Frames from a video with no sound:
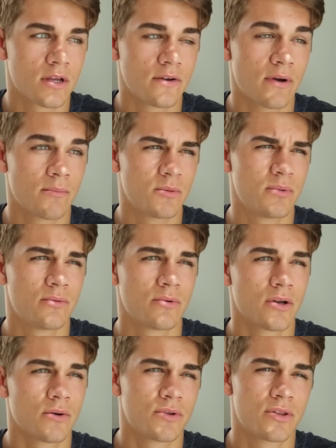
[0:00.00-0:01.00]
if I'm gonna be
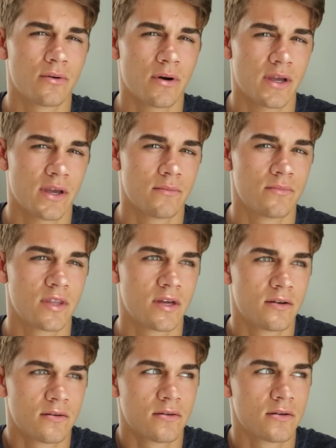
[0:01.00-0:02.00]
real with who I am,
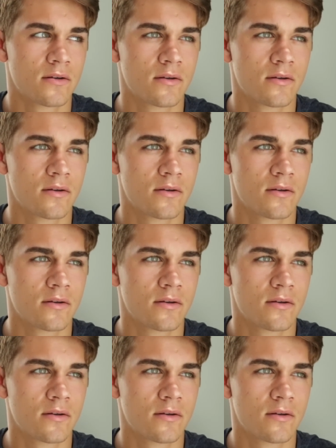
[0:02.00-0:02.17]
then